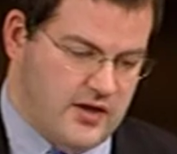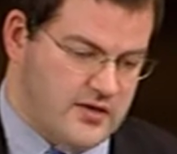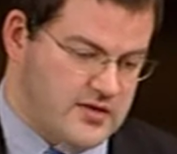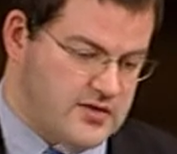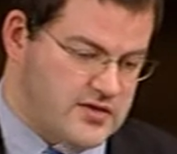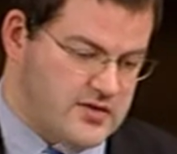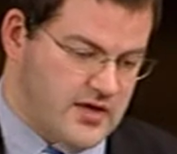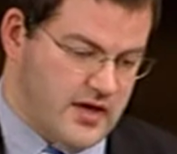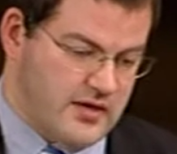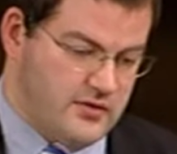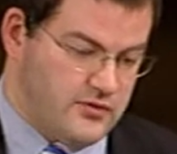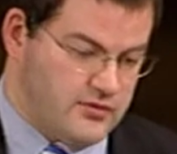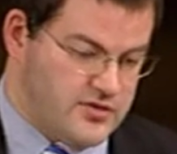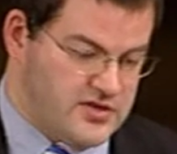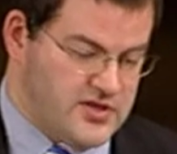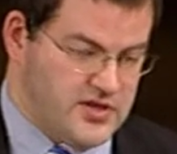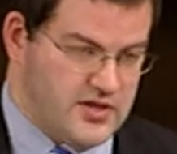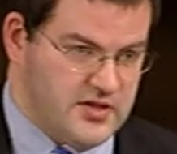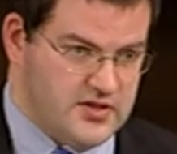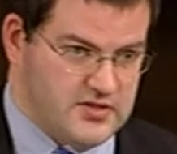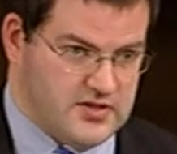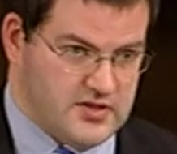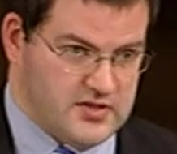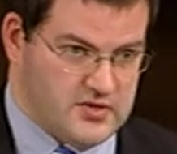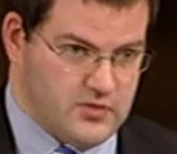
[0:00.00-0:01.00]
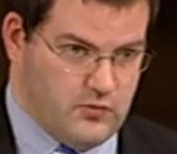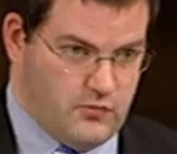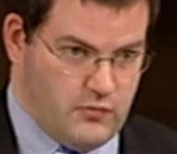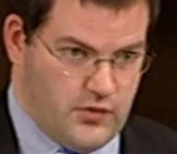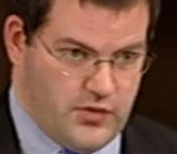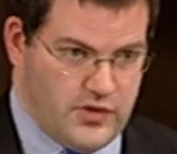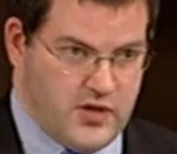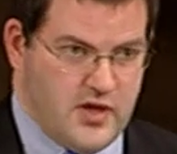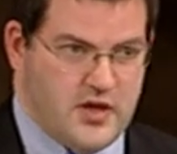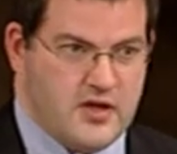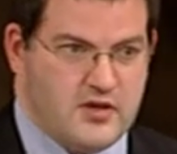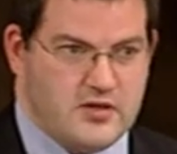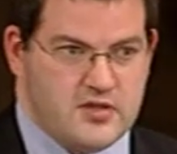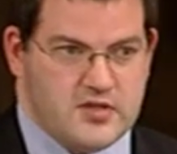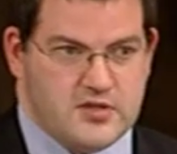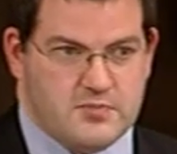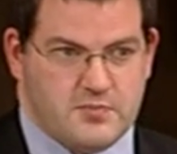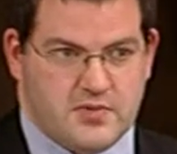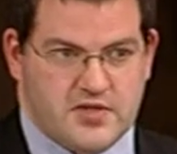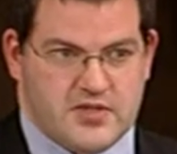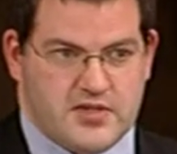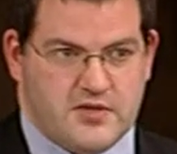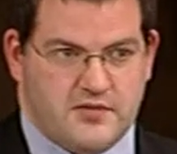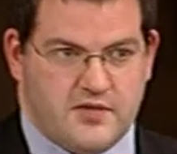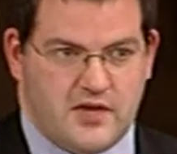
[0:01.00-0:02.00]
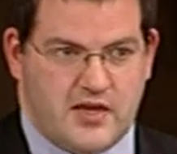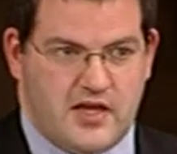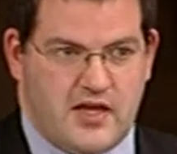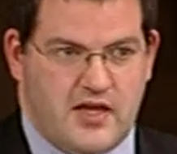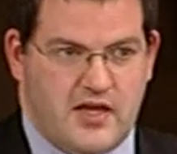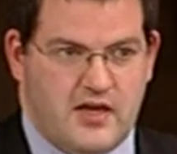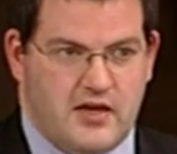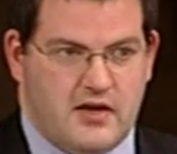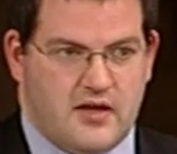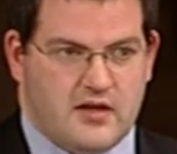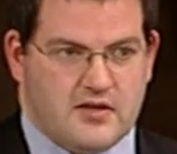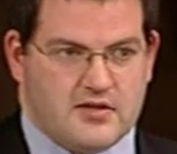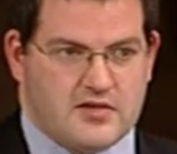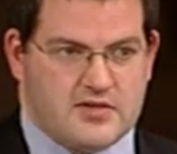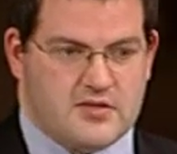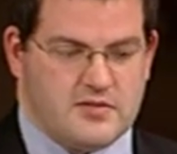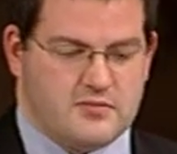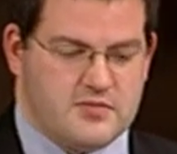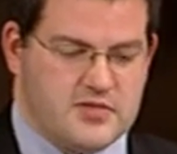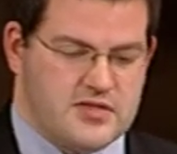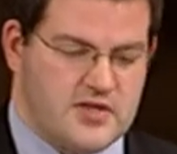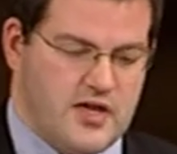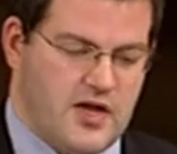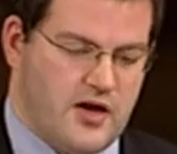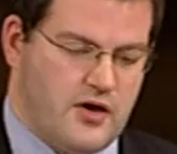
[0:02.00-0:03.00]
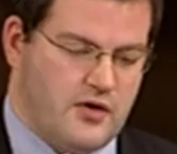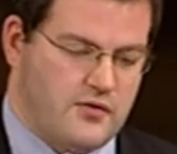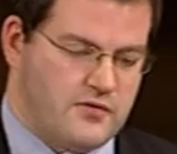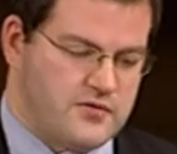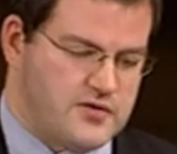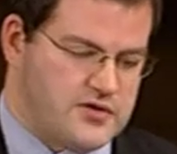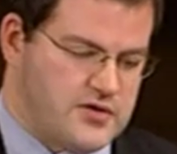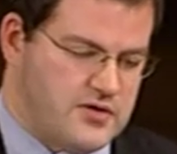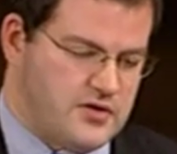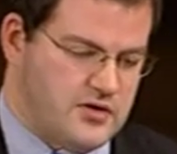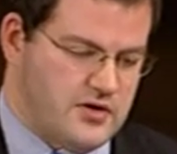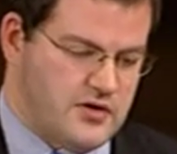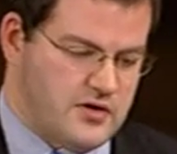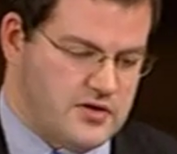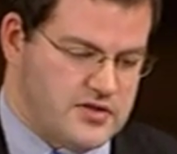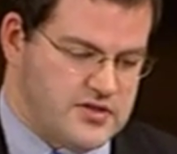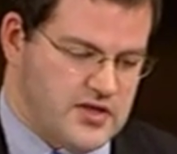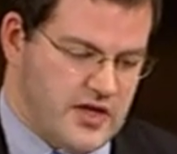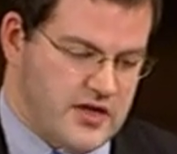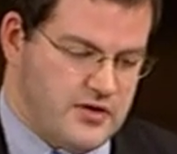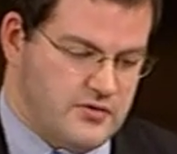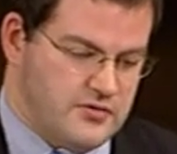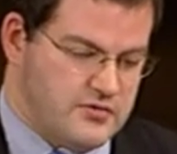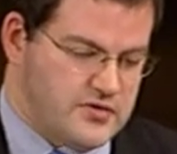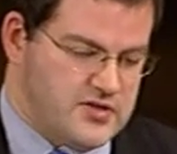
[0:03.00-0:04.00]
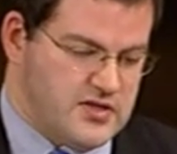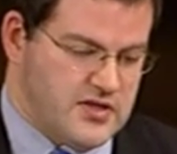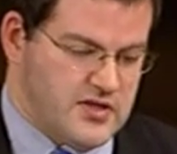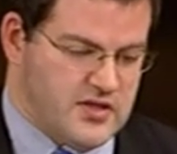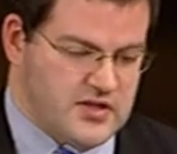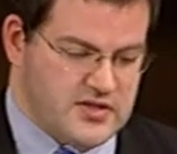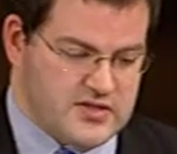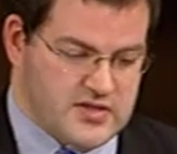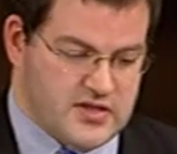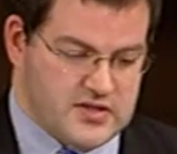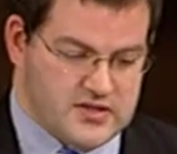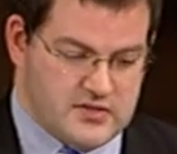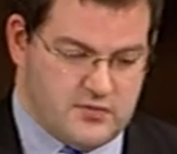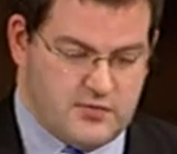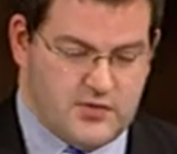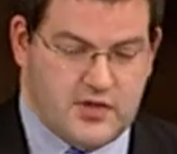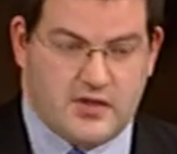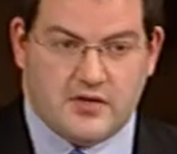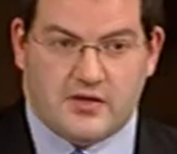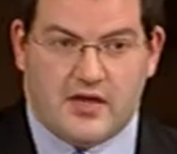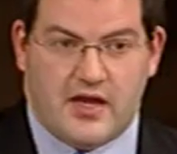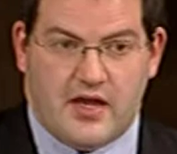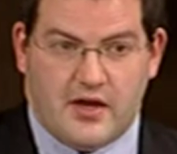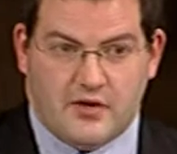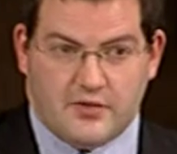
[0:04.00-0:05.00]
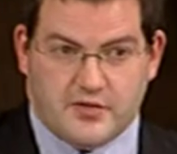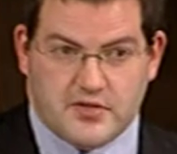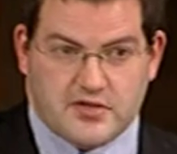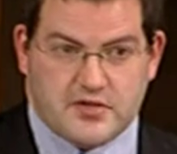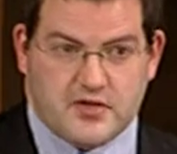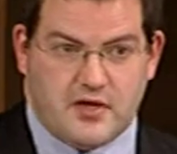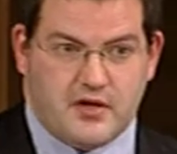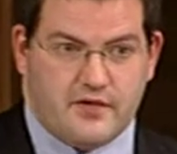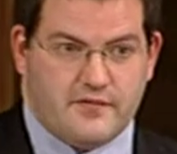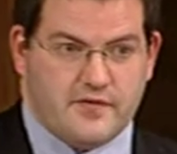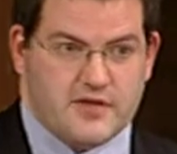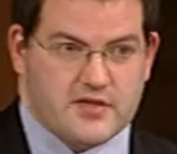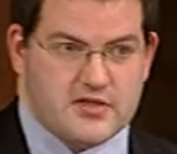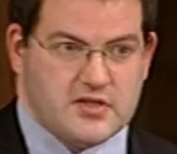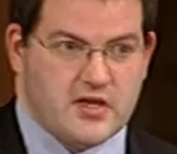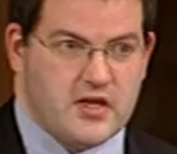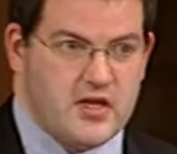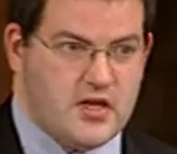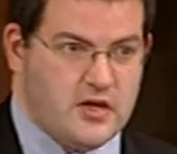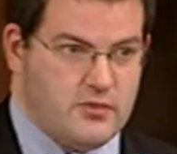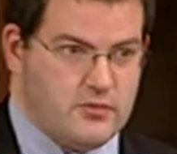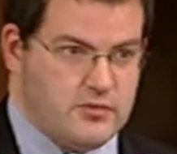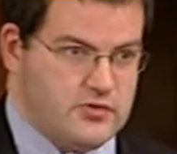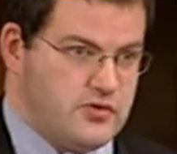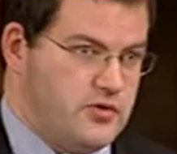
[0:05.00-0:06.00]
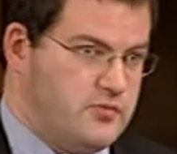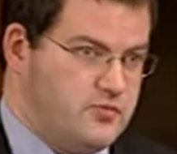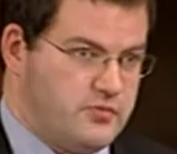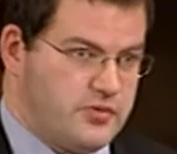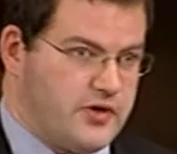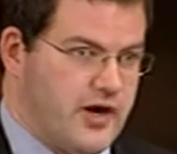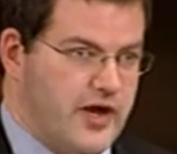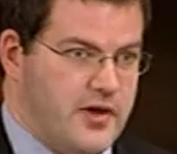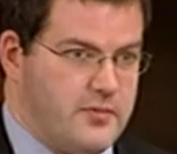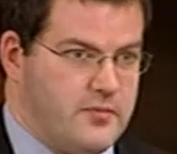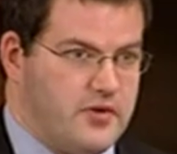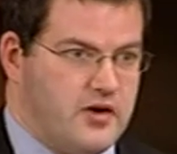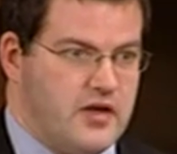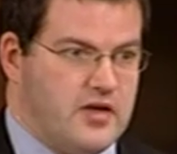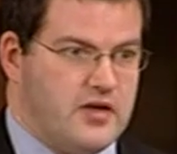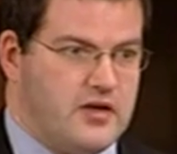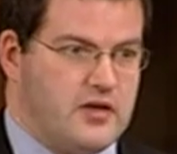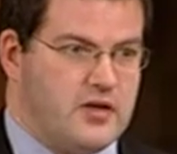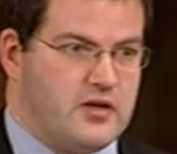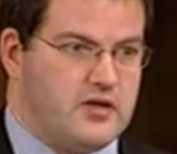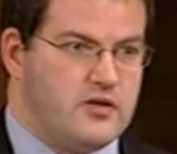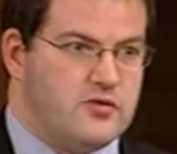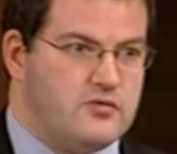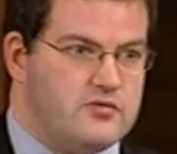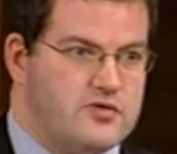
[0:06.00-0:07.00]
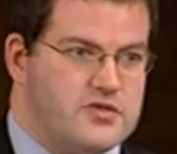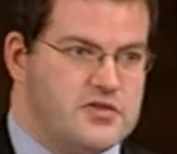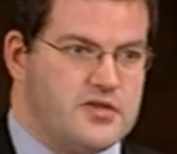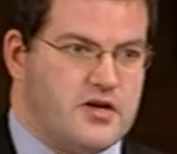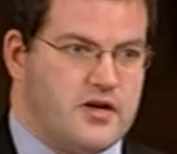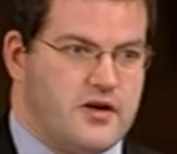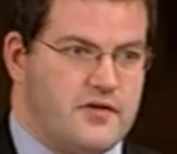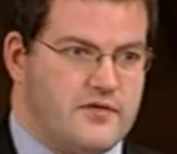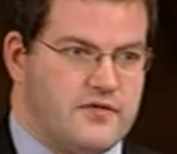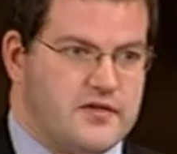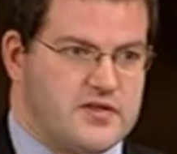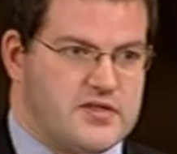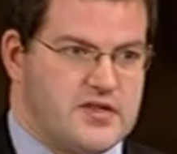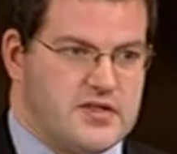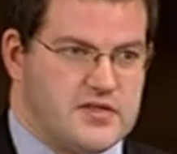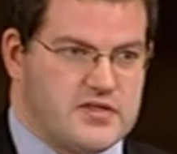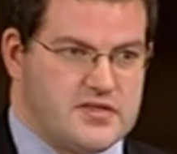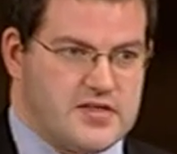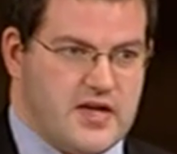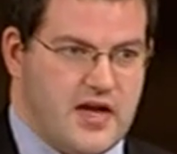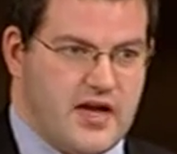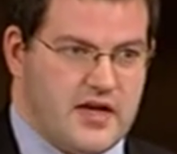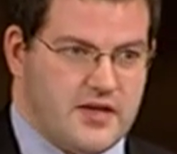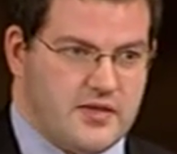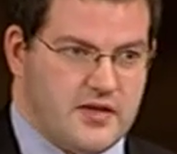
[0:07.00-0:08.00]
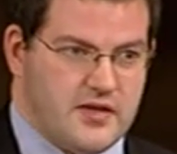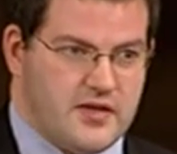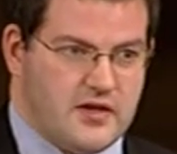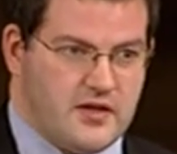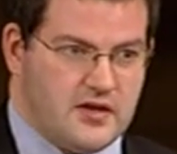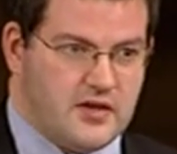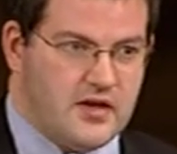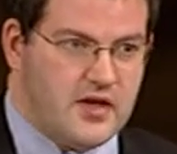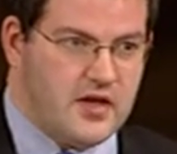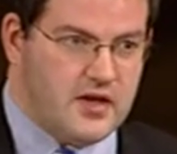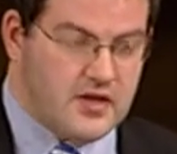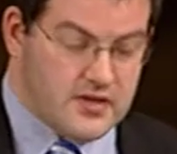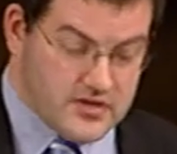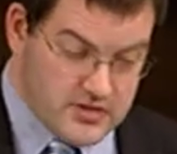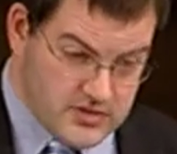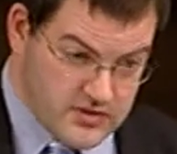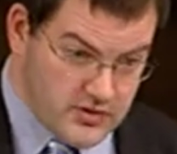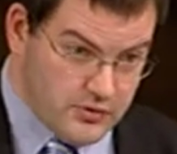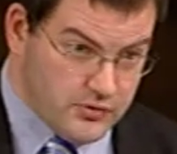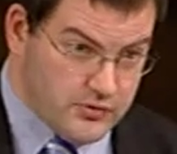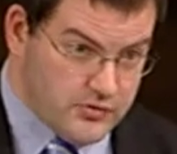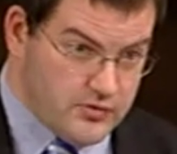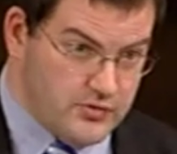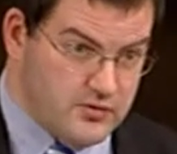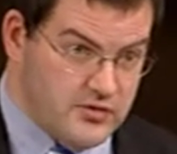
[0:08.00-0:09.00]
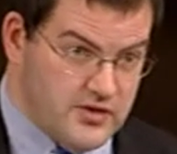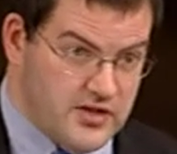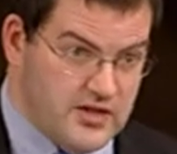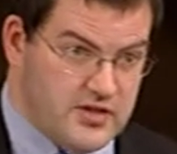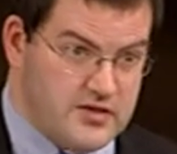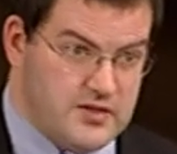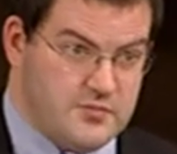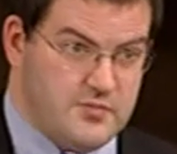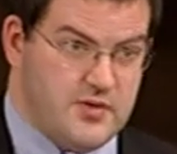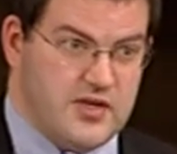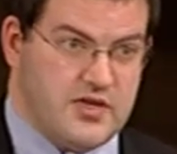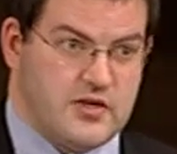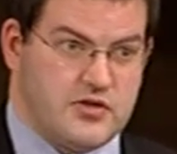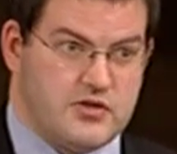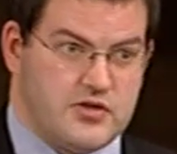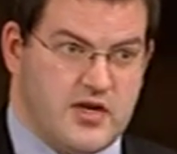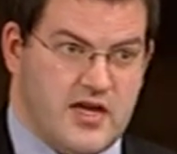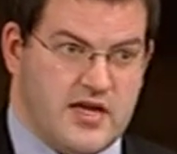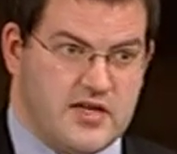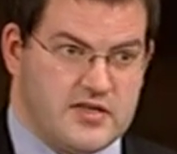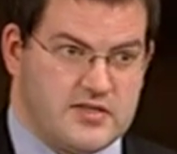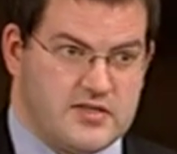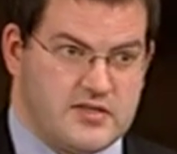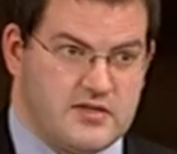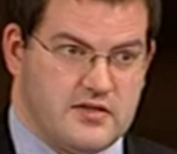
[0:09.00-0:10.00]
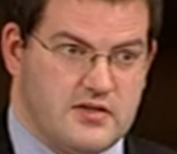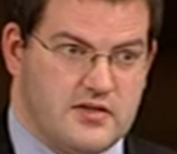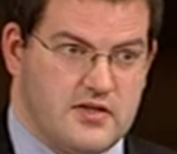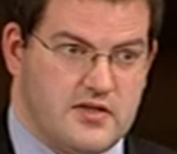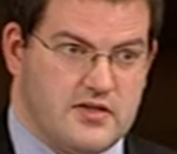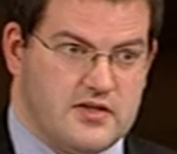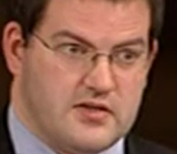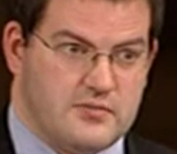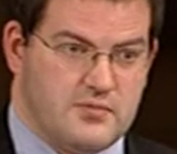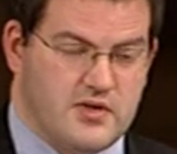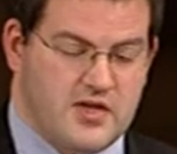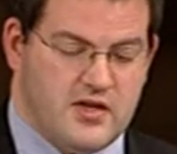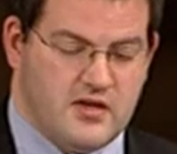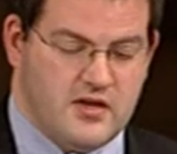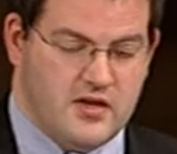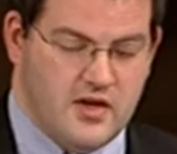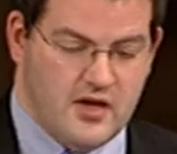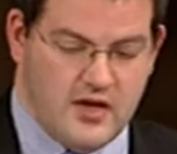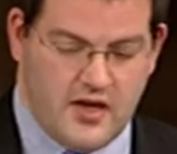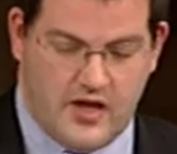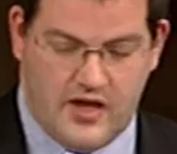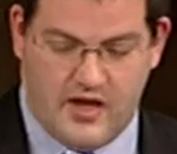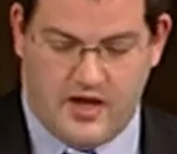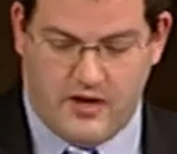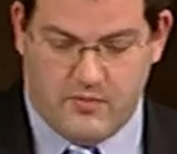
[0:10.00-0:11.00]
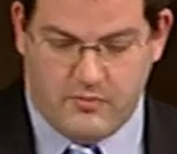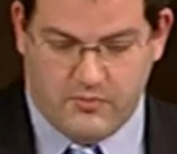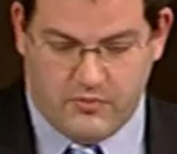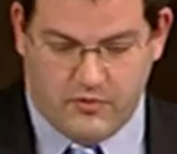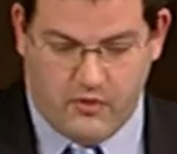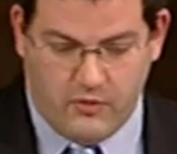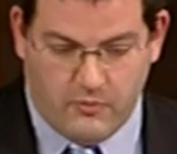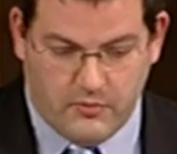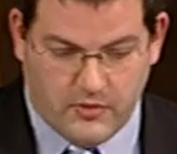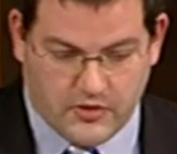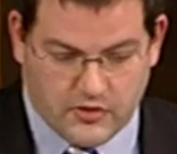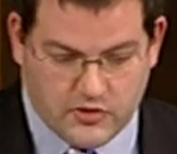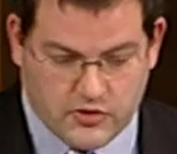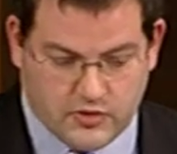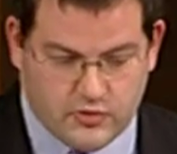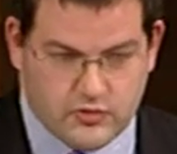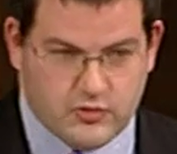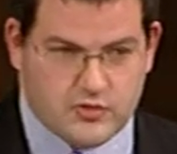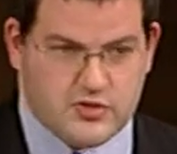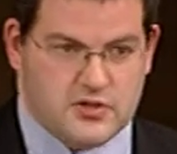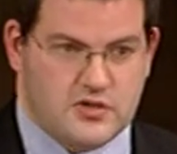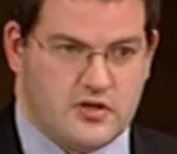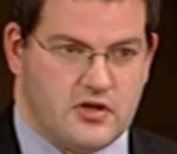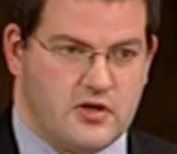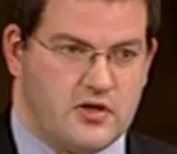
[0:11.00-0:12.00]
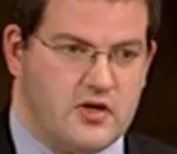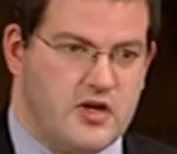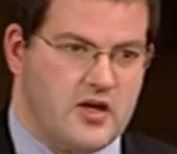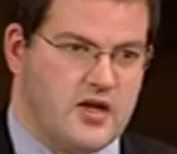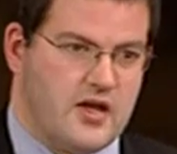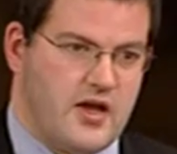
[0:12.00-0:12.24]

silos that exist within specific areas themselves. There are silos that exist within the health service between primary and acute services that I think still do need to be addressed and need to be brought much closer